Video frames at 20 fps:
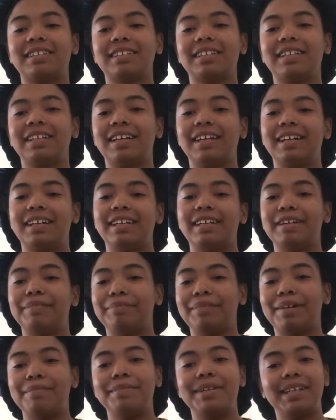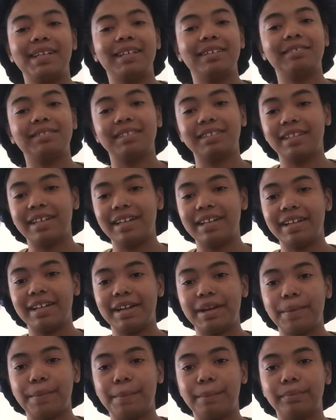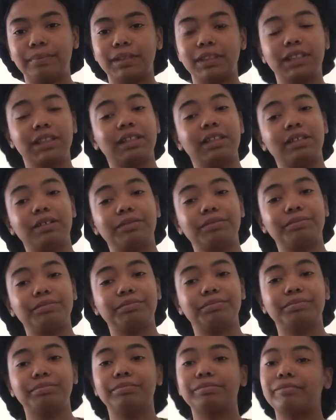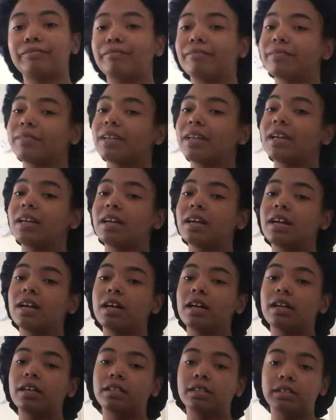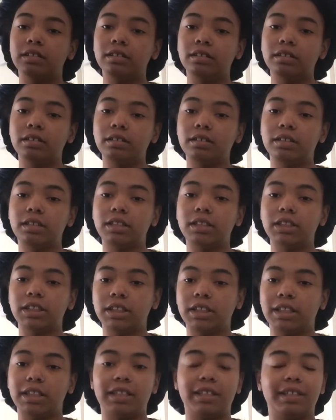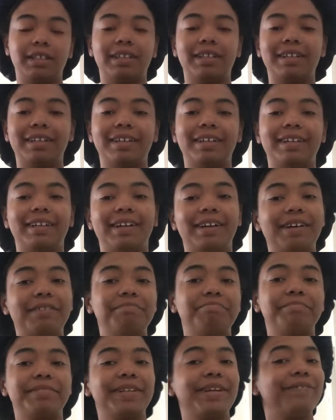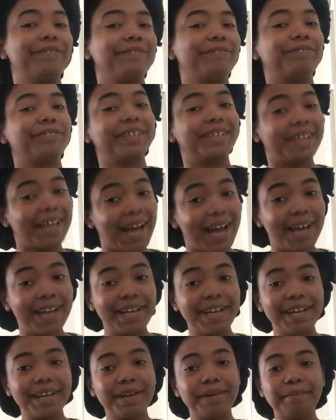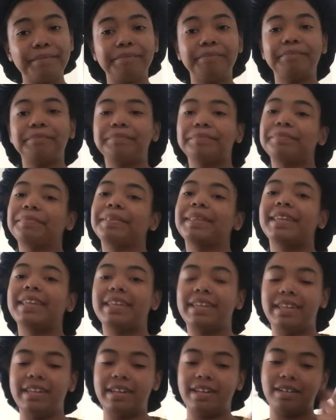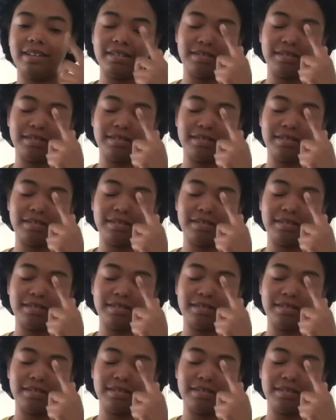Y'all hearing my video today. So long live Keyshawn. Don't be never forgotten. Yeah.